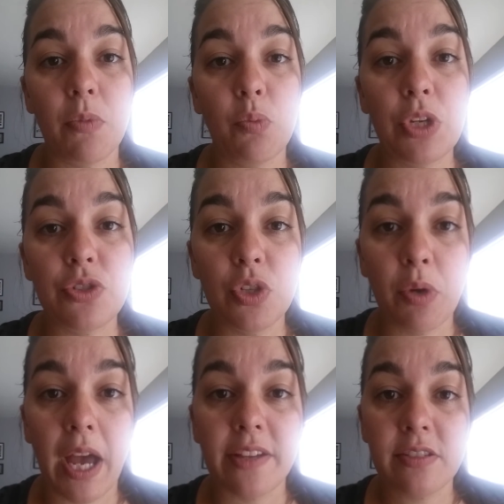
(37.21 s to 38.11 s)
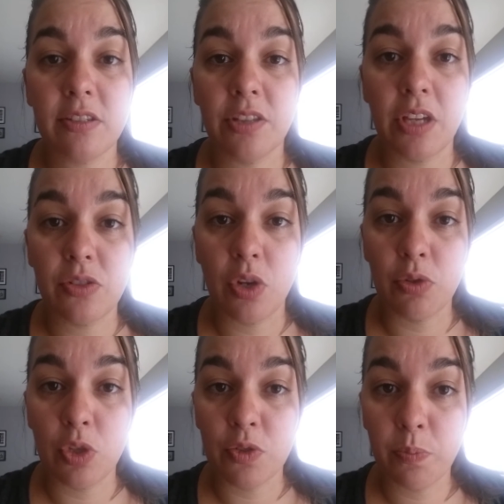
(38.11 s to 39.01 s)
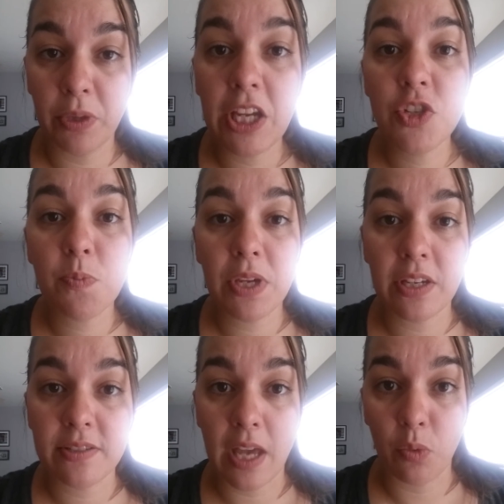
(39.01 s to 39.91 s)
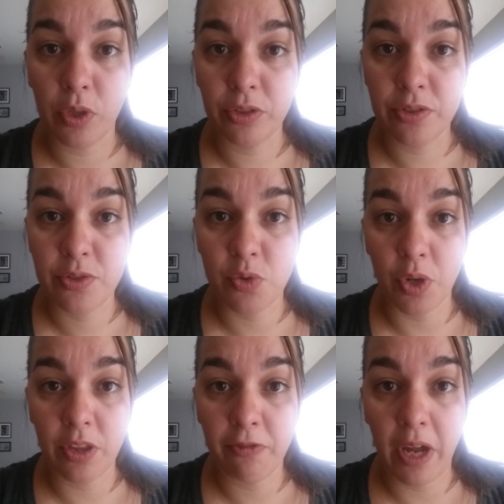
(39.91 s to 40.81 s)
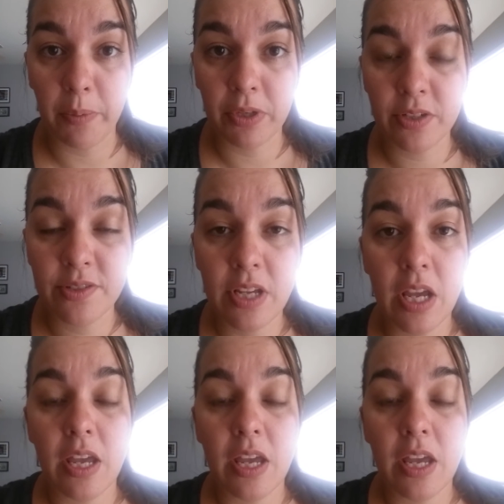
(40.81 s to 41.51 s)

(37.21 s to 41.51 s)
We do ask that they don't use bleach because that will destroy the fibers.